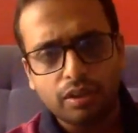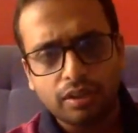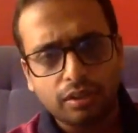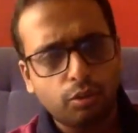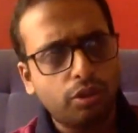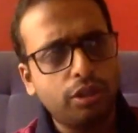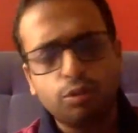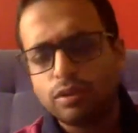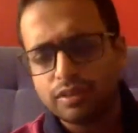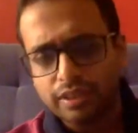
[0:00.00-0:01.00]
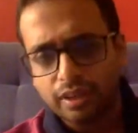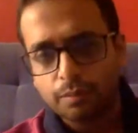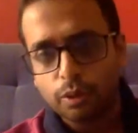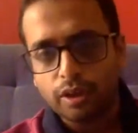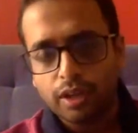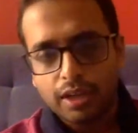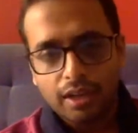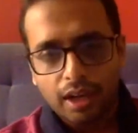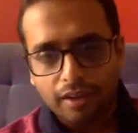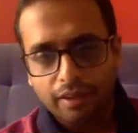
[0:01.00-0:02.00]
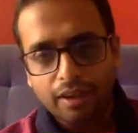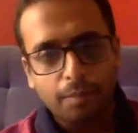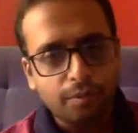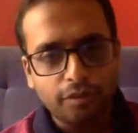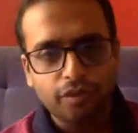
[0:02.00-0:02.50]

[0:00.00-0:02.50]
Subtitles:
Who he too was a young boy having cups of